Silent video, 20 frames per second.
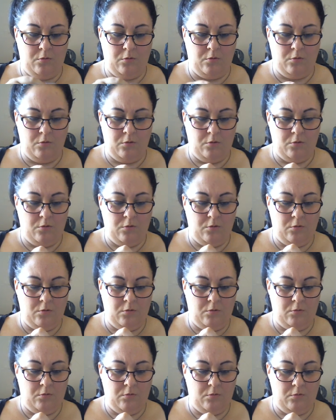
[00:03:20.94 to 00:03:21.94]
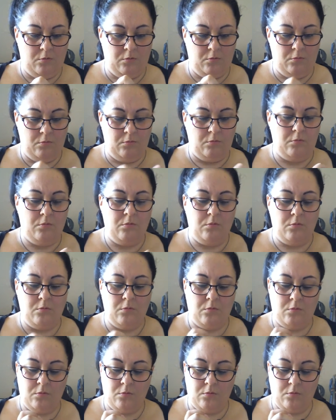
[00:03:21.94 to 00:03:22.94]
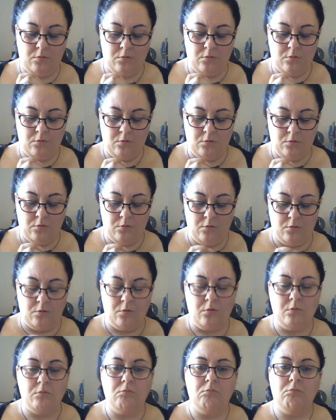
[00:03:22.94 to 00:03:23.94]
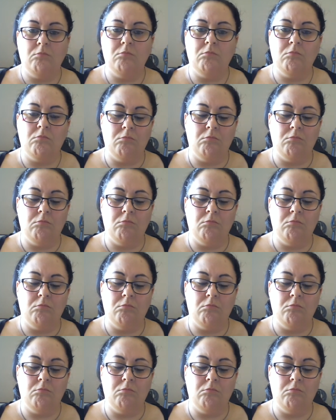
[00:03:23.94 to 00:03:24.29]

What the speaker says: No one is speaking in this clip.